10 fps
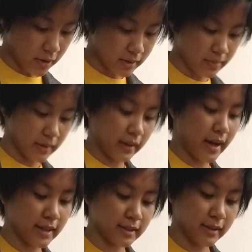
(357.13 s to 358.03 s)
house up in the
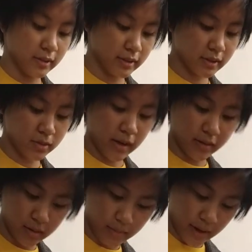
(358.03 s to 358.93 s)
Catskills,
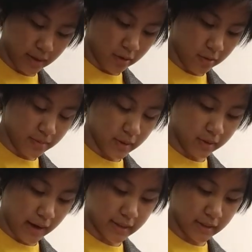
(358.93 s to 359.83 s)
surrounded by an open
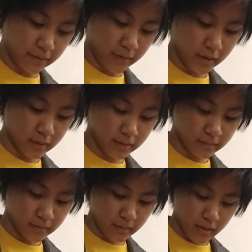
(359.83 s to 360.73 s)
grassy field.
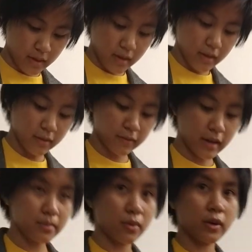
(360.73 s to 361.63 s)
The front